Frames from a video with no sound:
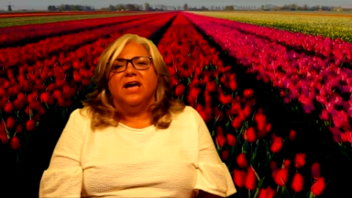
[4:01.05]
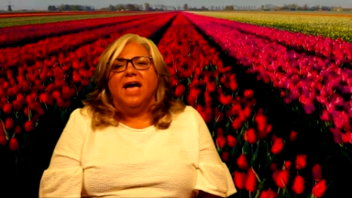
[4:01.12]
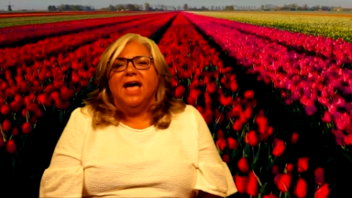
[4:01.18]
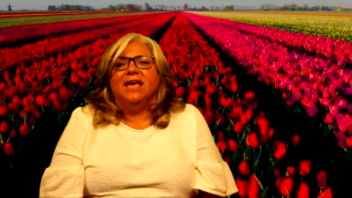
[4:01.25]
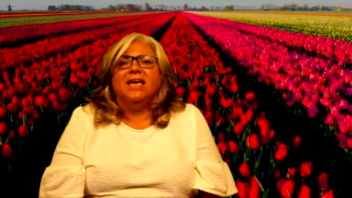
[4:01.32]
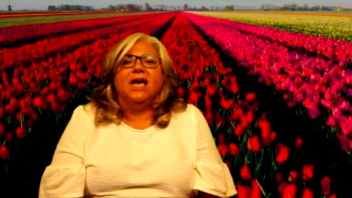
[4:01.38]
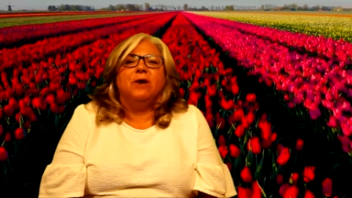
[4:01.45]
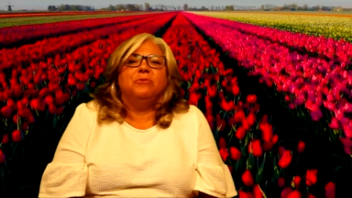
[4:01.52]

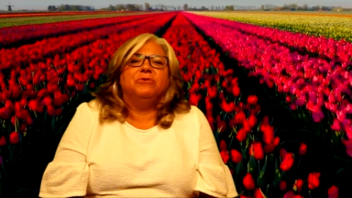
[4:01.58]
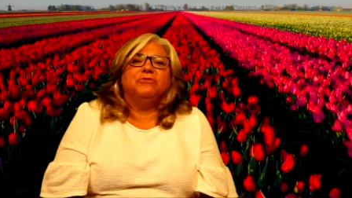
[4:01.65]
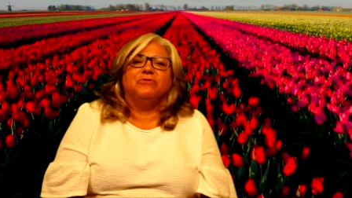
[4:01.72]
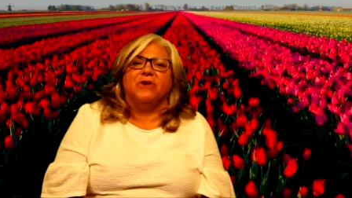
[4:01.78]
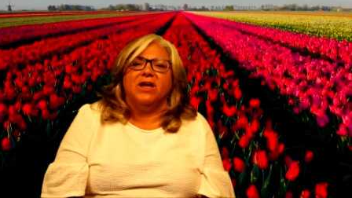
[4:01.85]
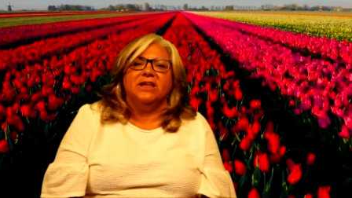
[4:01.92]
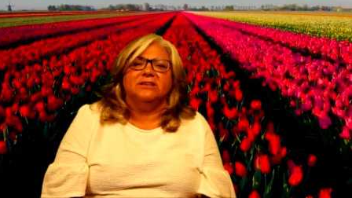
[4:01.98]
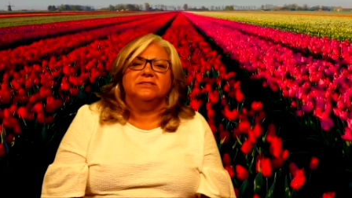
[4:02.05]
Hang out with
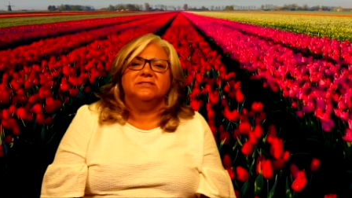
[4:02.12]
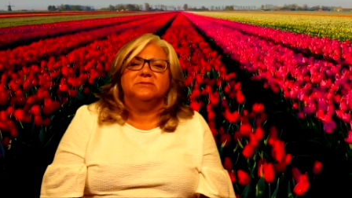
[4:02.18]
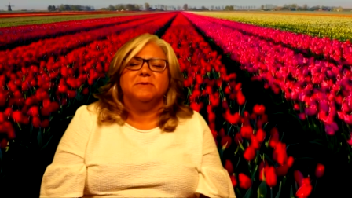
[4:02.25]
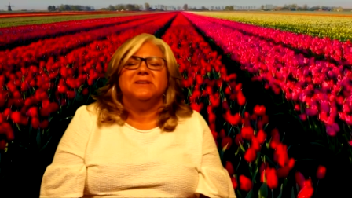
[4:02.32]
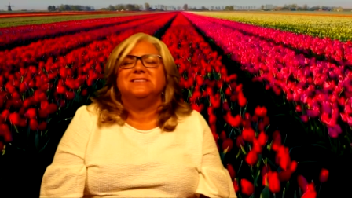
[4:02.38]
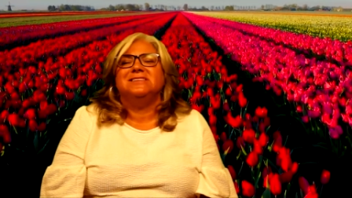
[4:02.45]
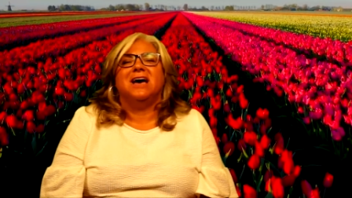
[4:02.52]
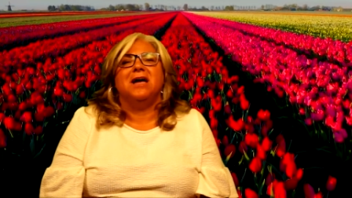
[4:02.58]
friends,
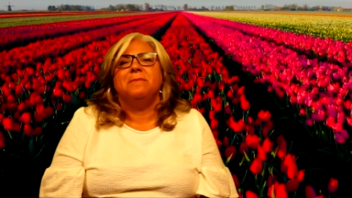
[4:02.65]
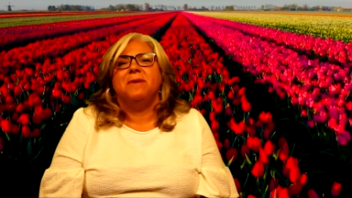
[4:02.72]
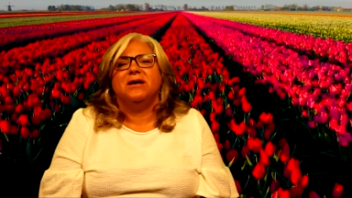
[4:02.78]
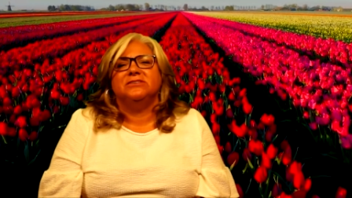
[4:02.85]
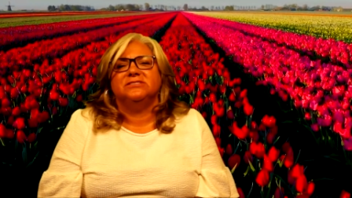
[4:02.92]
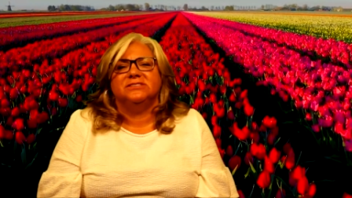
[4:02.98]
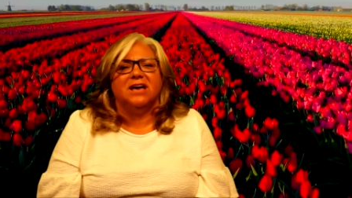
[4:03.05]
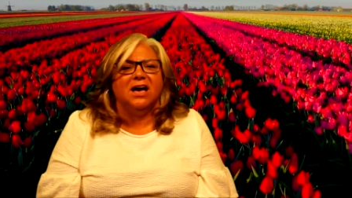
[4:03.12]
spend time
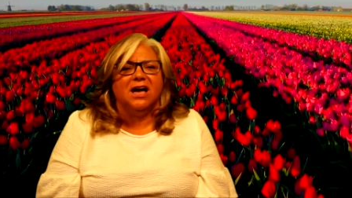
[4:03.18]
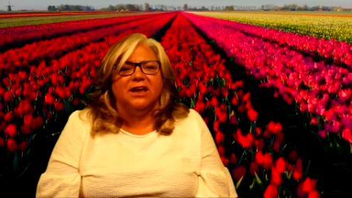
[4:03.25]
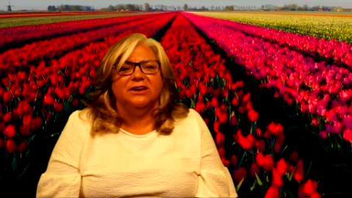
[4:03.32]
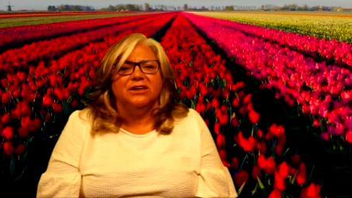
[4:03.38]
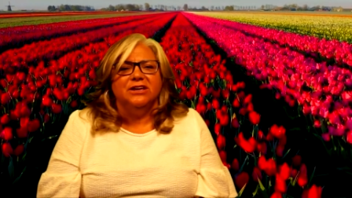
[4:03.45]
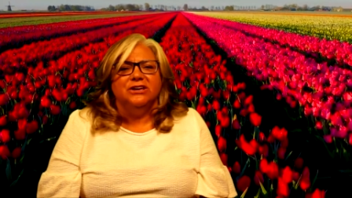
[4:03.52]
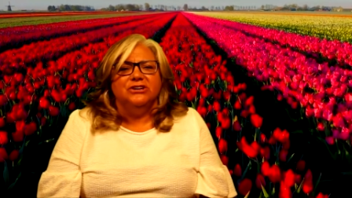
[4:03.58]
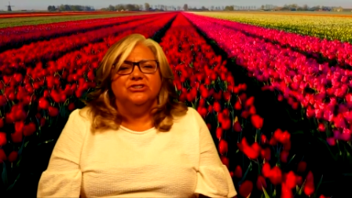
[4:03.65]

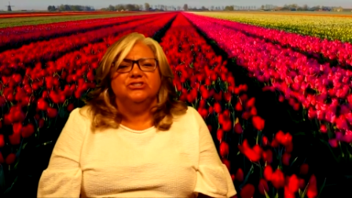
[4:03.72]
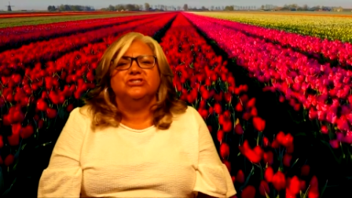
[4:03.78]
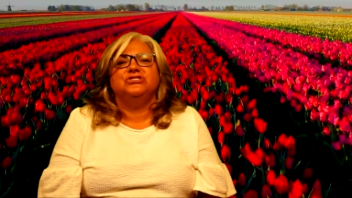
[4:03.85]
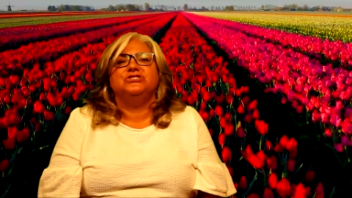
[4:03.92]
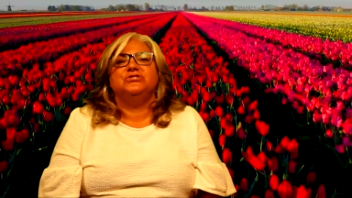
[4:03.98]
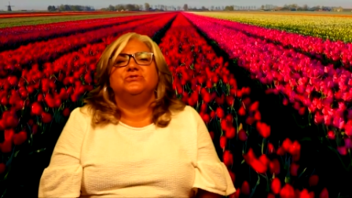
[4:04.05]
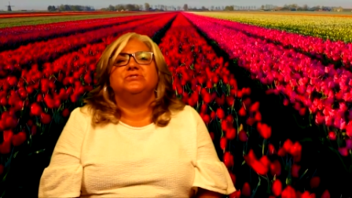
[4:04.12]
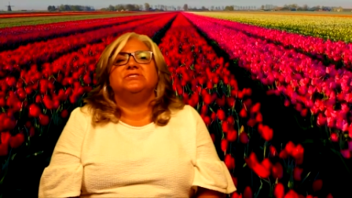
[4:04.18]
outside.
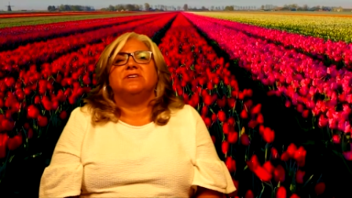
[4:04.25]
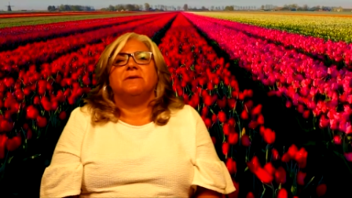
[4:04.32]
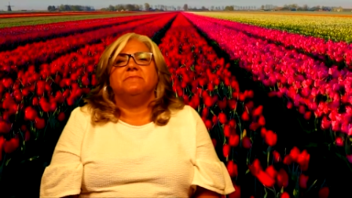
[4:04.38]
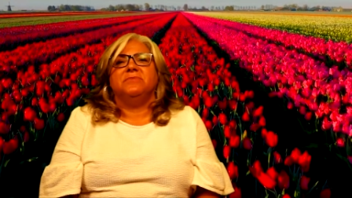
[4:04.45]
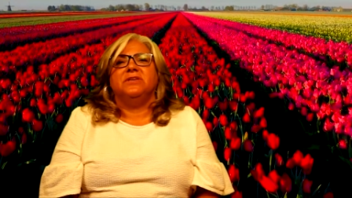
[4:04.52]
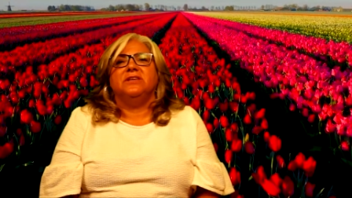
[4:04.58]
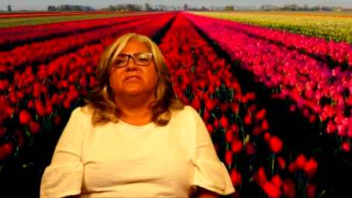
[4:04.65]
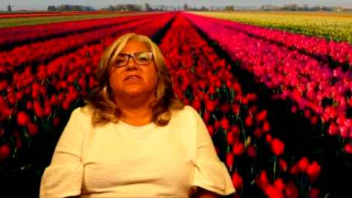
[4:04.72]
Just do
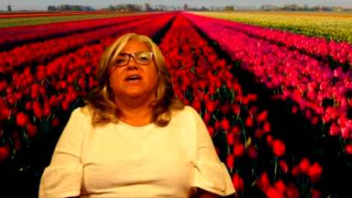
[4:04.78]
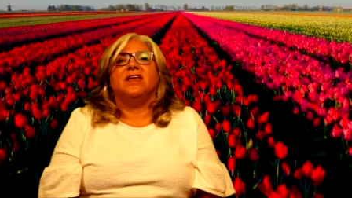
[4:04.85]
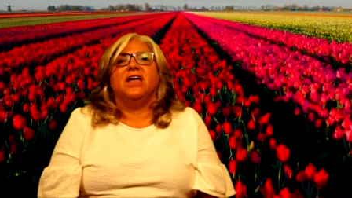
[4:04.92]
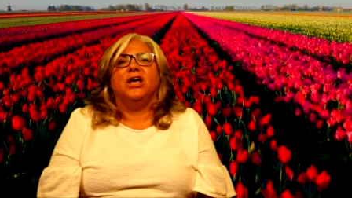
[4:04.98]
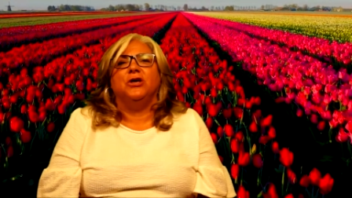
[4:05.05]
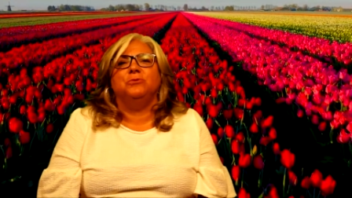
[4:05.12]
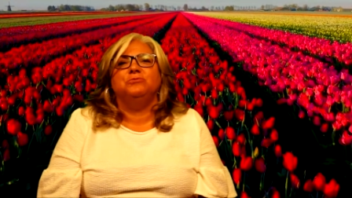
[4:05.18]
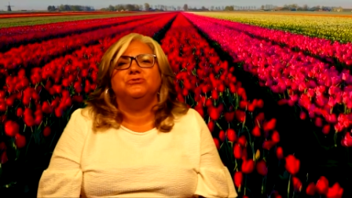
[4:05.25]
something that
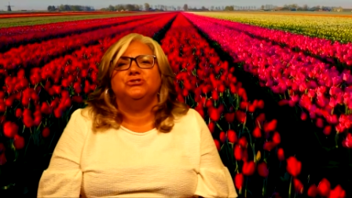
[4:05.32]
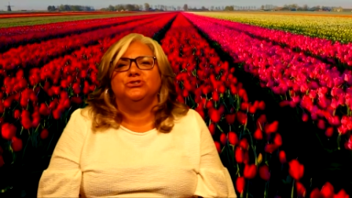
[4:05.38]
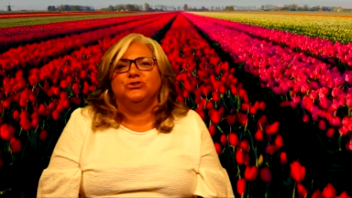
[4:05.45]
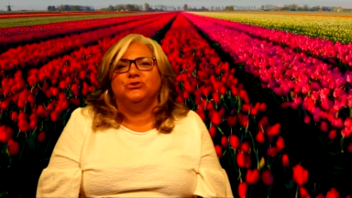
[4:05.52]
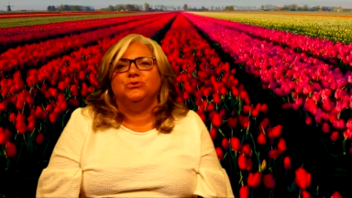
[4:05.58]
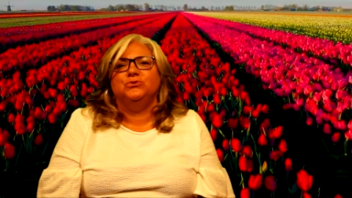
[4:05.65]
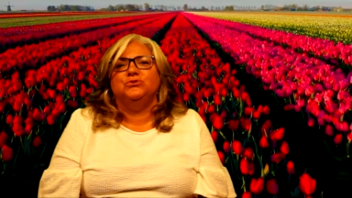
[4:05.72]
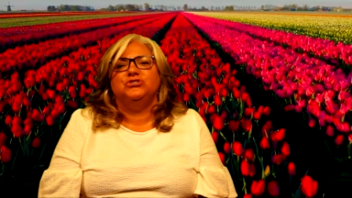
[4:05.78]
helps
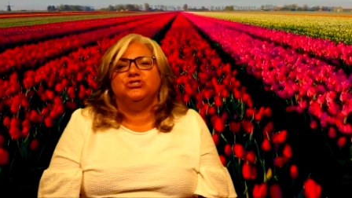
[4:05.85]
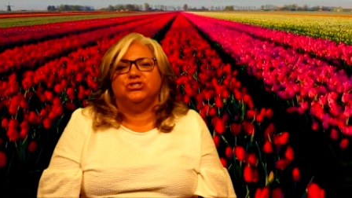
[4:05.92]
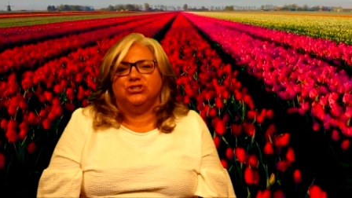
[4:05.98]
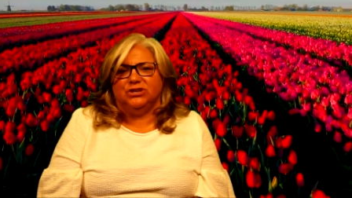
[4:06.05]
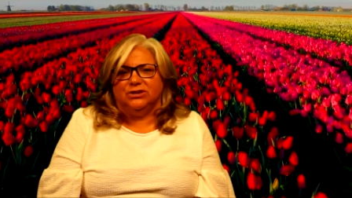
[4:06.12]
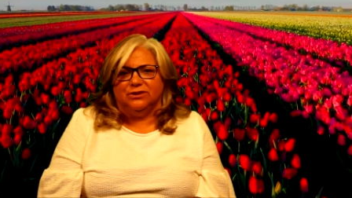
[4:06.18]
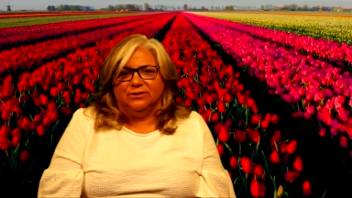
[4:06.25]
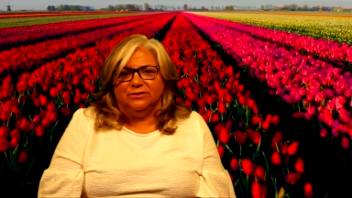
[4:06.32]
you
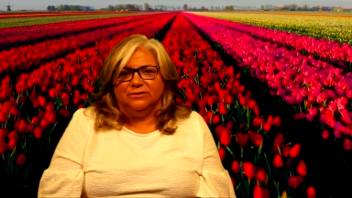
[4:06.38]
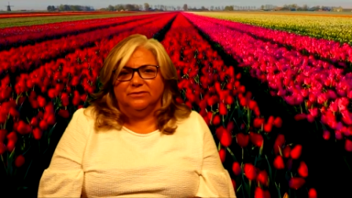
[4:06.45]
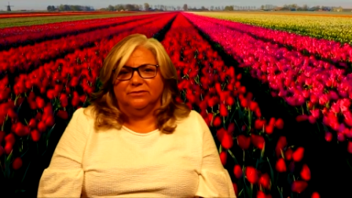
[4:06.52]
chill.